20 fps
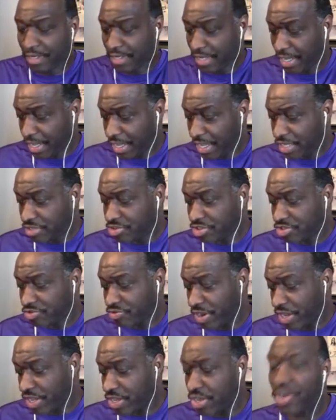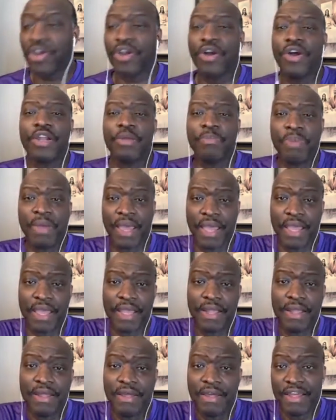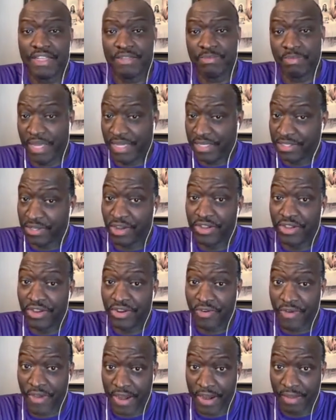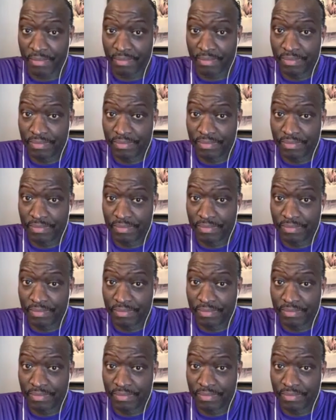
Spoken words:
the interest rate you're going to pay is based on your credit.